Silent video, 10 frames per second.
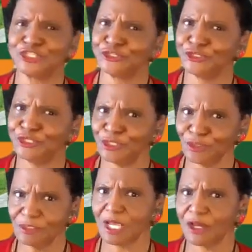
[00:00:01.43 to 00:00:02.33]
Do
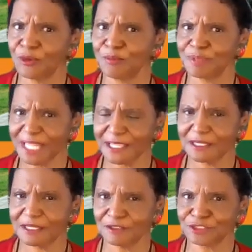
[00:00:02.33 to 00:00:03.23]
you know
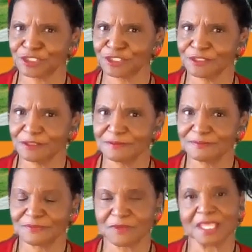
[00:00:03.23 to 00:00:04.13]
Black culture?
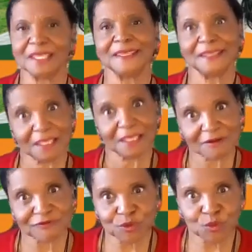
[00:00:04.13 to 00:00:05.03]

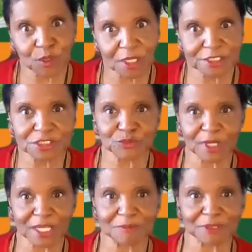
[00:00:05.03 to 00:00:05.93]
Ever wonder
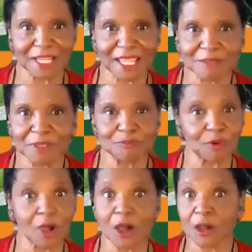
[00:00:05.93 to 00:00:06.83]
why Black
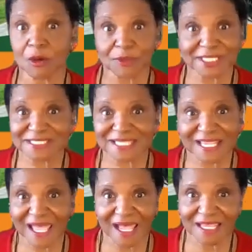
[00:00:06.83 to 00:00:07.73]
people always
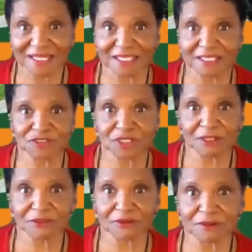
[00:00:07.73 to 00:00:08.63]
say hi to each
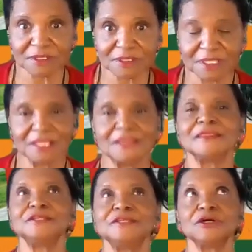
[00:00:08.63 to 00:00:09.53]
other?
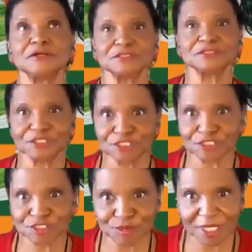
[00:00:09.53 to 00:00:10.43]
They talk to
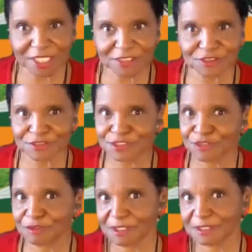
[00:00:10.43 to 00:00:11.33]
strangers
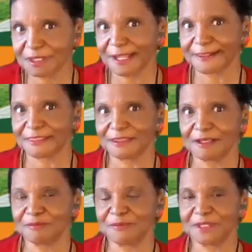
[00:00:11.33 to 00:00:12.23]
who look like
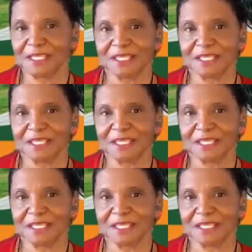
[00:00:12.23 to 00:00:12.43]
them.